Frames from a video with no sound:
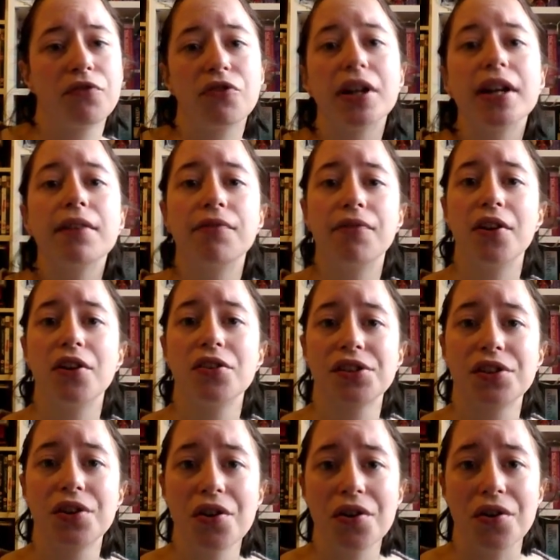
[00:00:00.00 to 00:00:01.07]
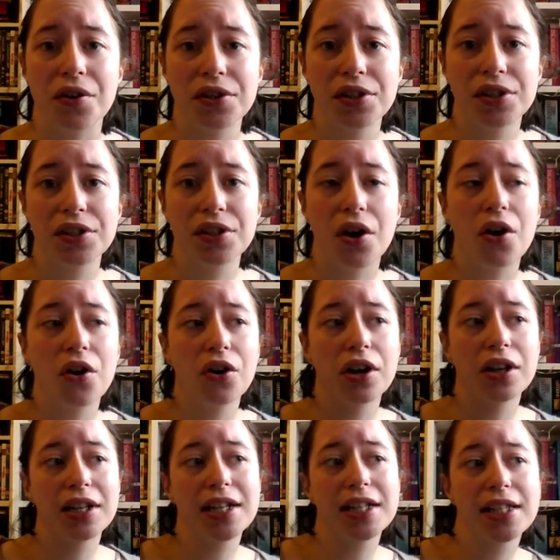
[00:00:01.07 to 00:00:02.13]
free of those ghosts, or
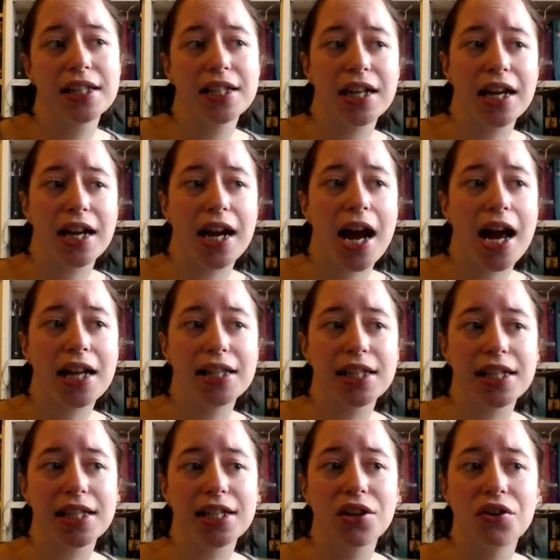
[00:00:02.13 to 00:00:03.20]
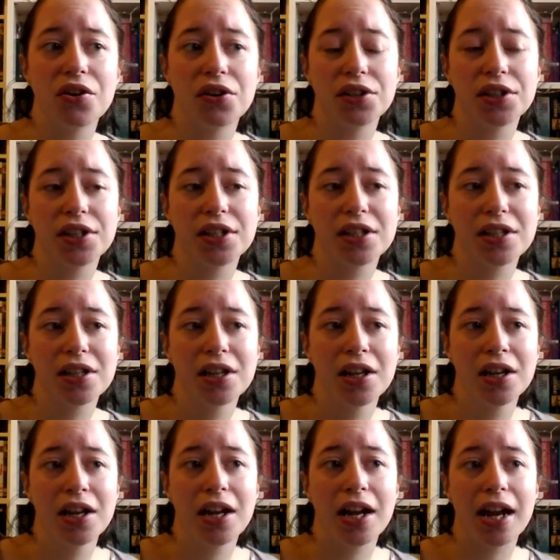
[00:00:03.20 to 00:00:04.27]
at least it has its ghosts
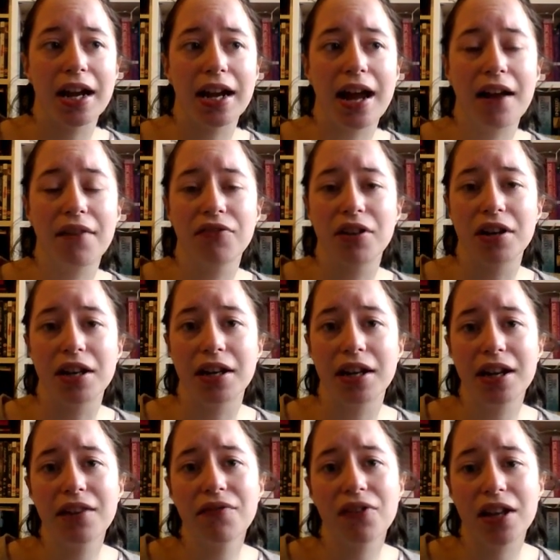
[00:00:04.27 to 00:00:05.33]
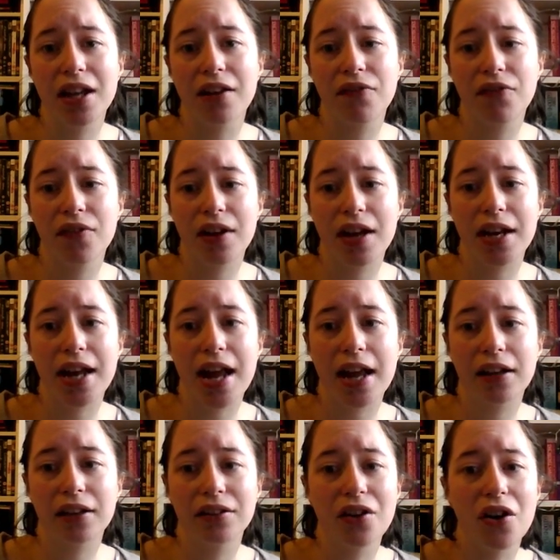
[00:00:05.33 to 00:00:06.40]
in Catherine and Heathcliff, and
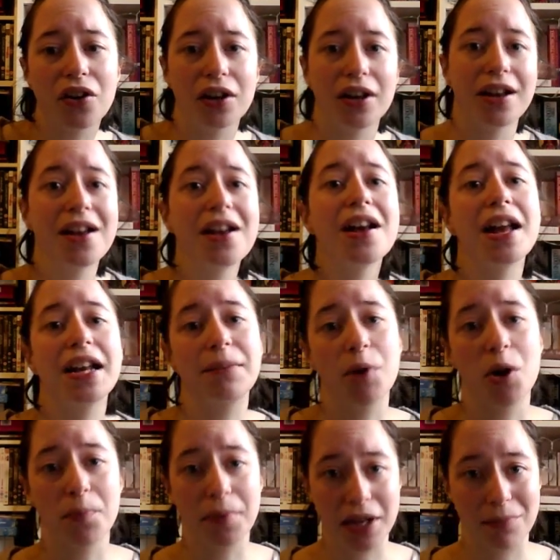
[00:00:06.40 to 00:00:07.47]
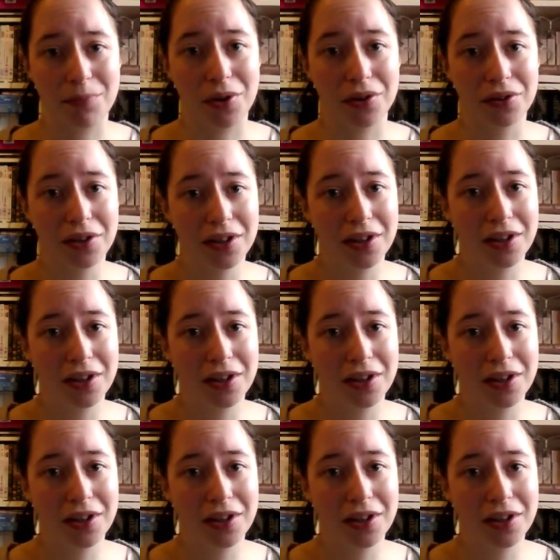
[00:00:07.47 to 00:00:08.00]
they're not going to hurt any more people,